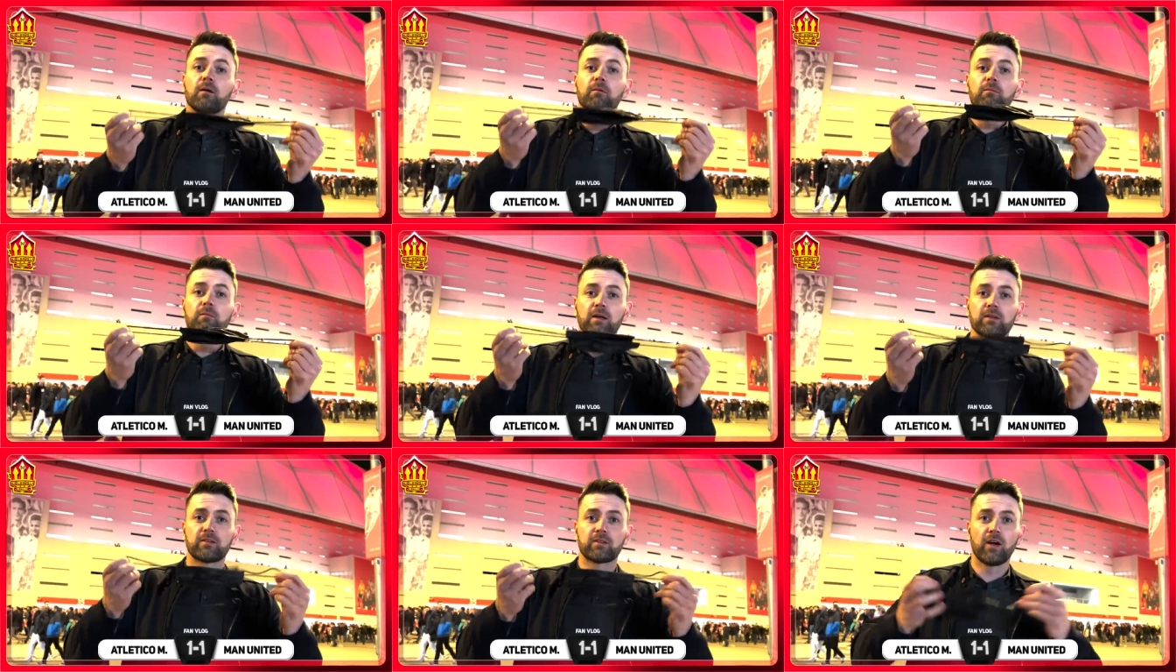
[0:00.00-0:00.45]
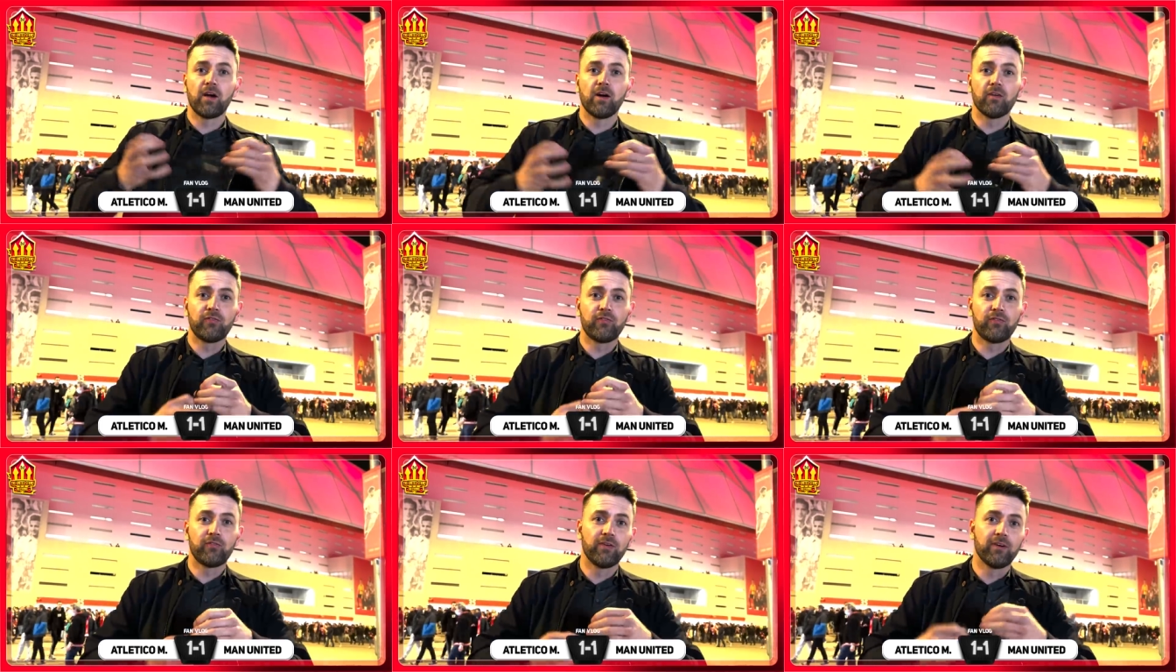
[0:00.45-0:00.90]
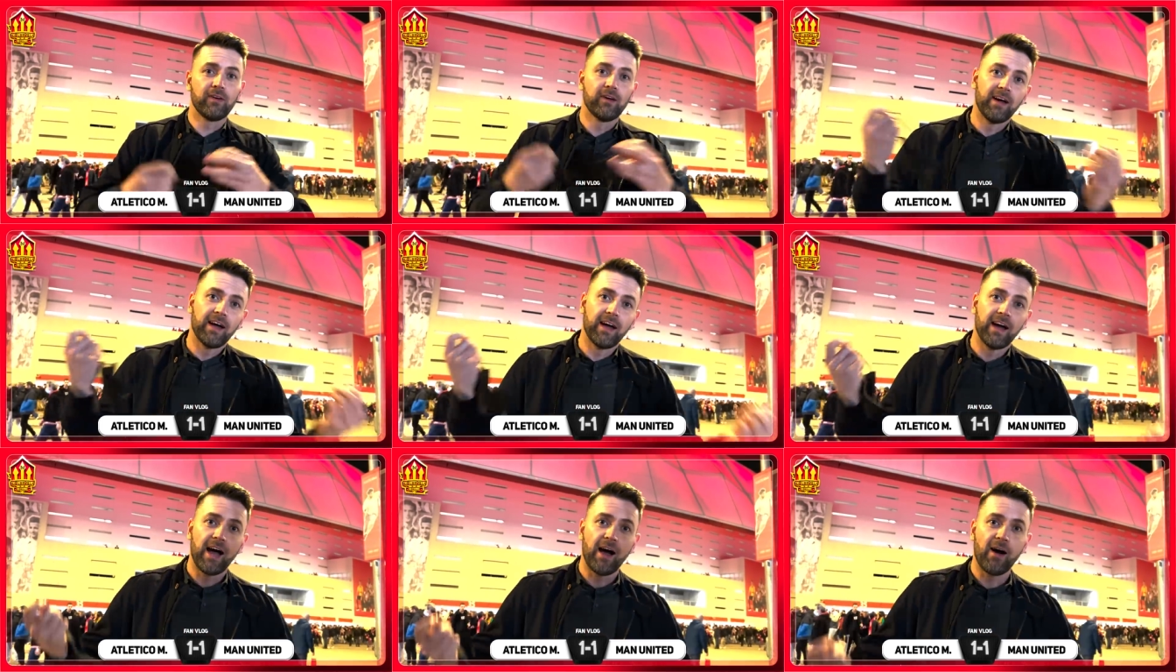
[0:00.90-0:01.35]
Mask off,
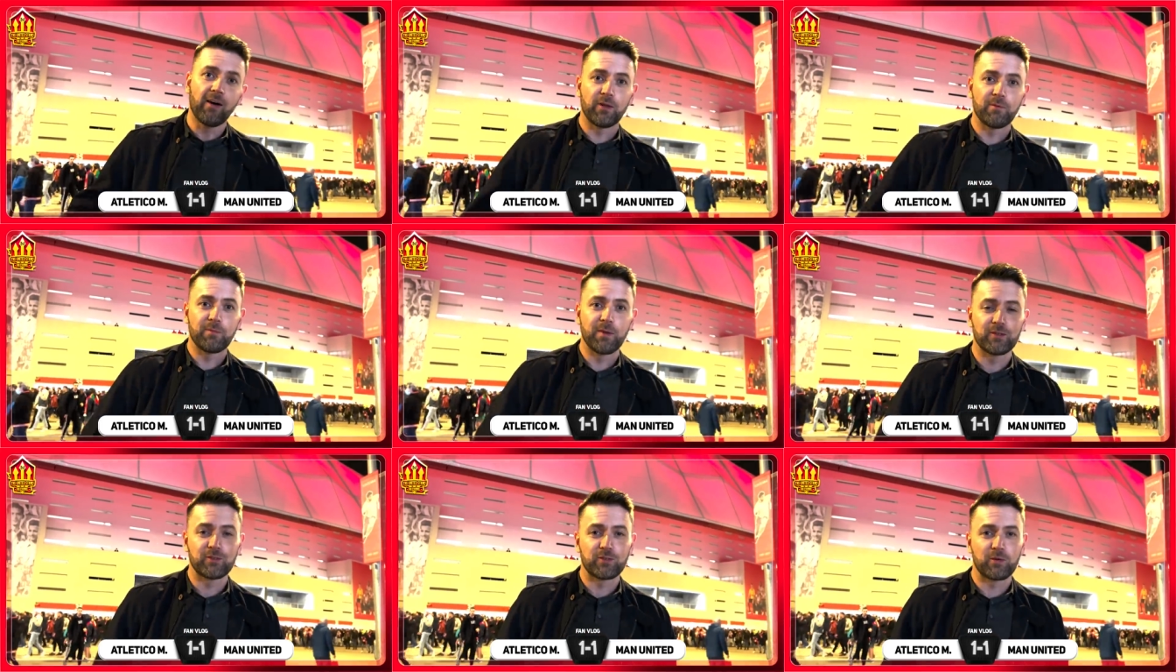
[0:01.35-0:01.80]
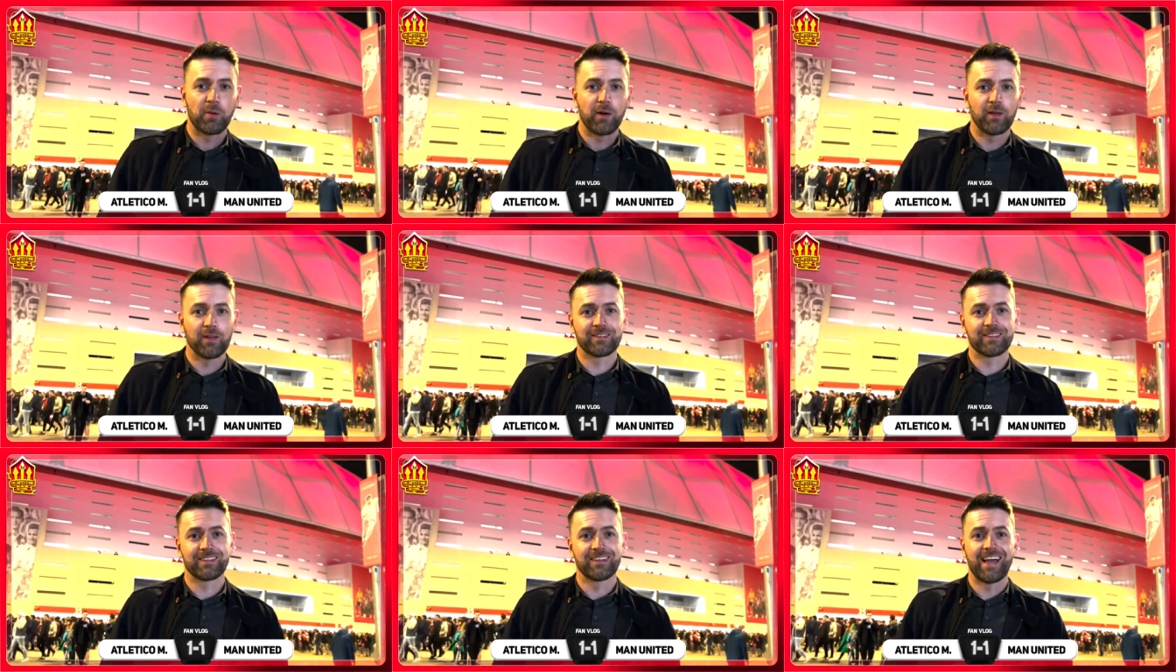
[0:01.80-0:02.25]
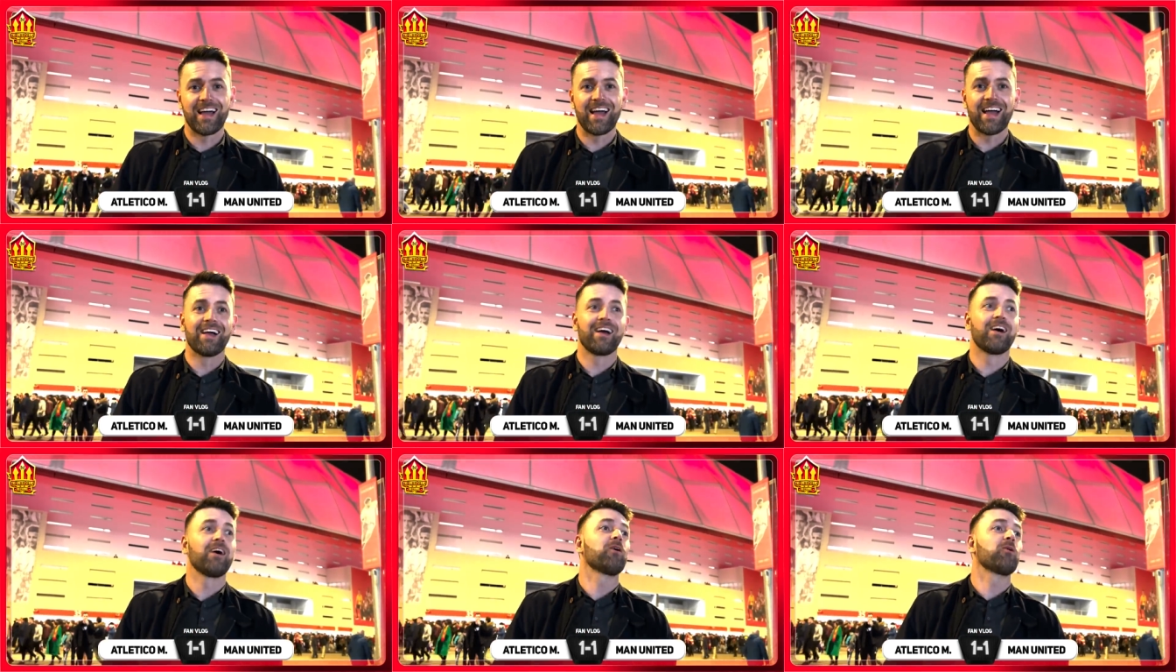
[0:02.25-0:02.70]
out of the Metropolitan
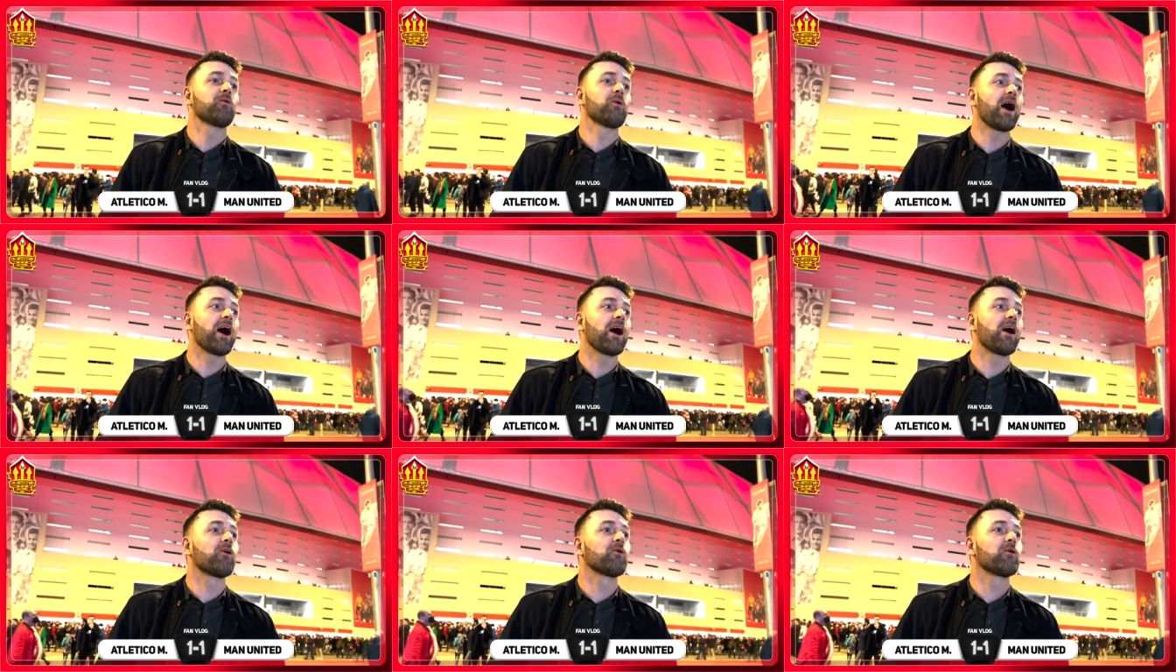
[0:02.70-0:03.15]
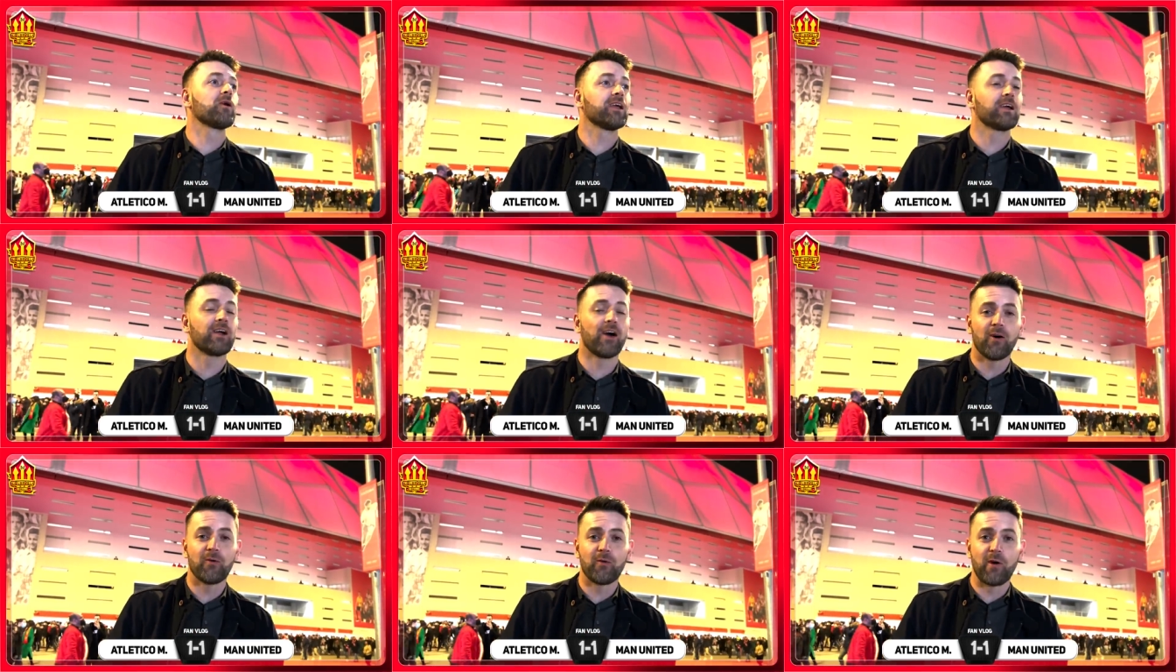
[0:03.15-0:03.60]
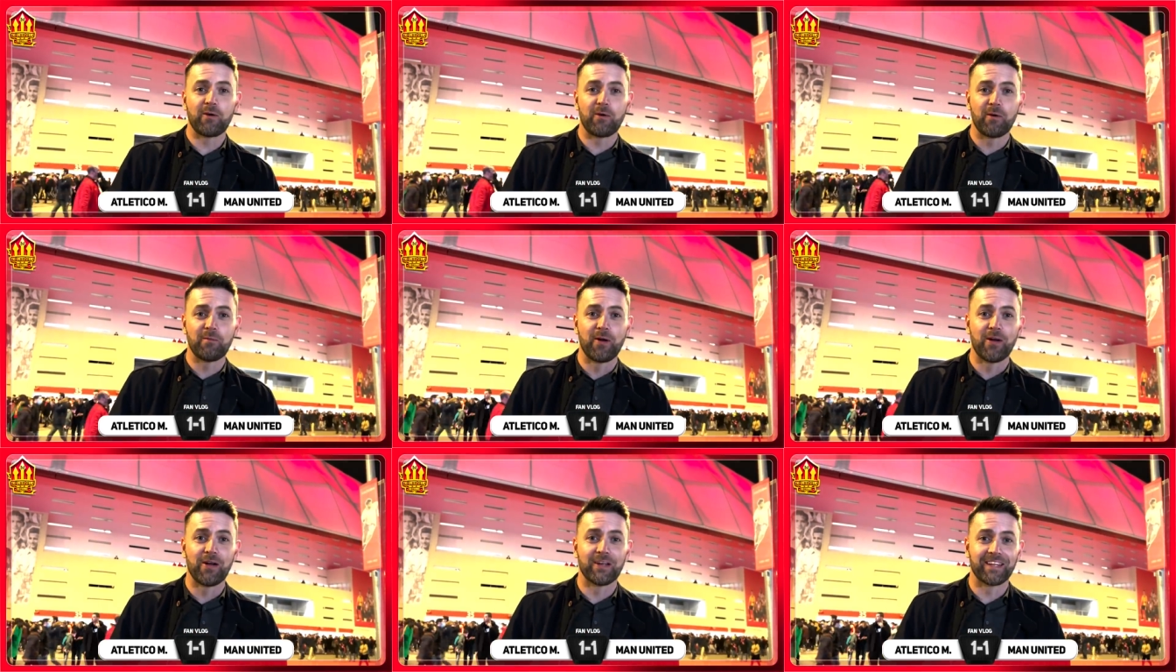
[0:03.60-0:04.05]
Hour. Wow, we got away
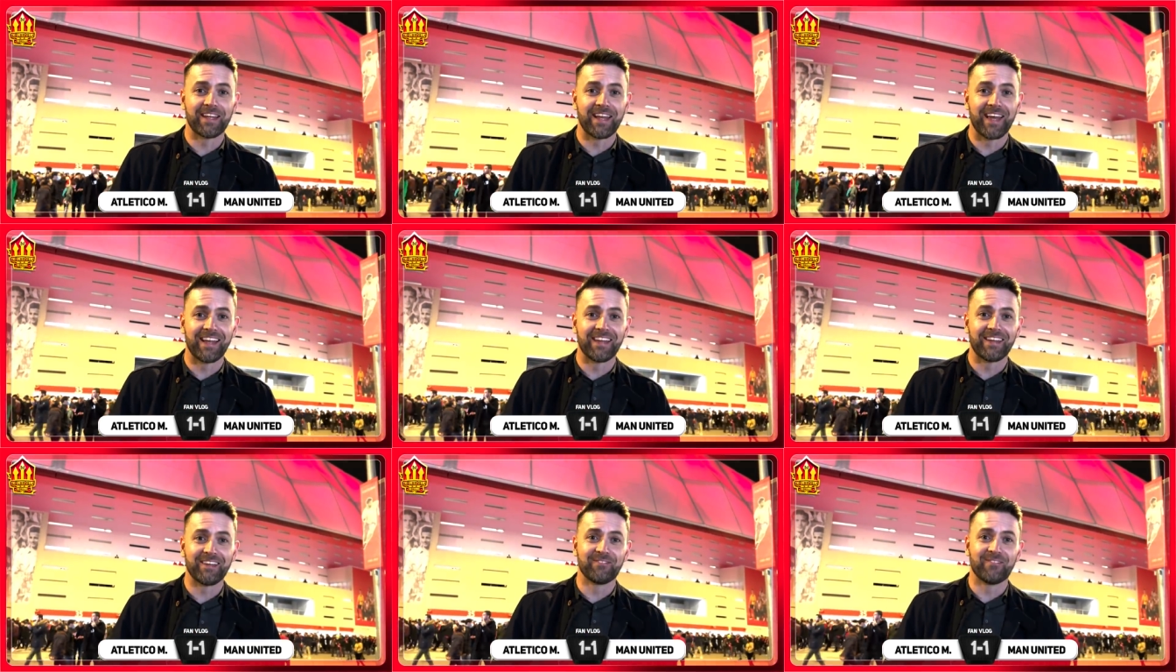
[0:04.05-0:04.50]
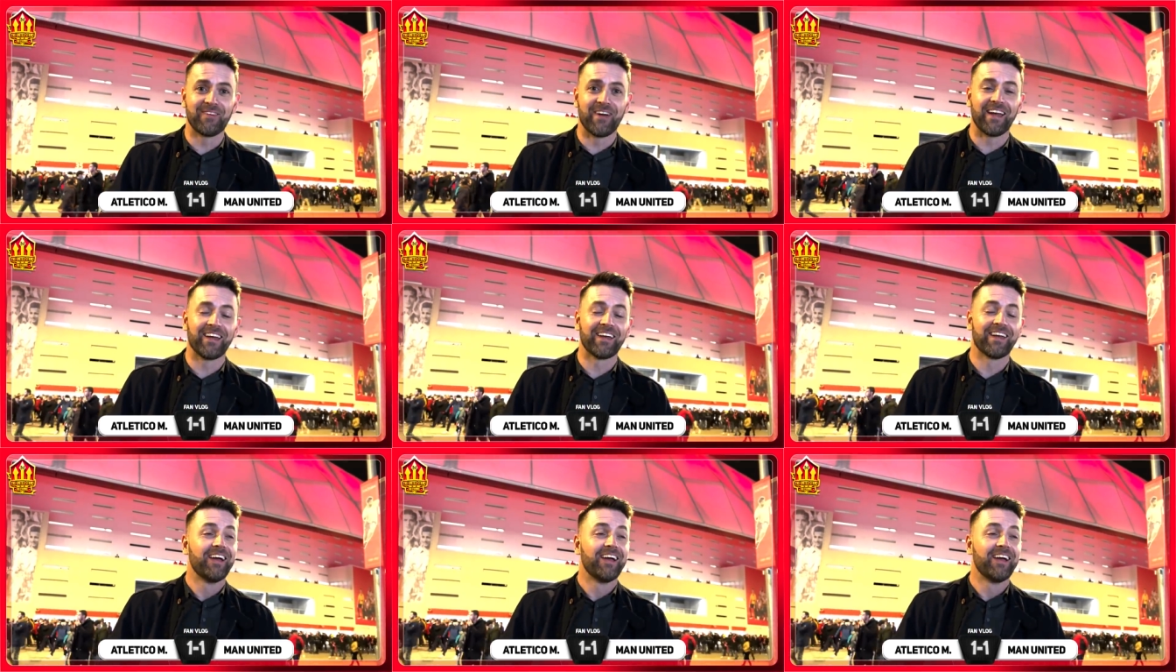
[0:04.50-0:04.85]
with murder there, didn't we?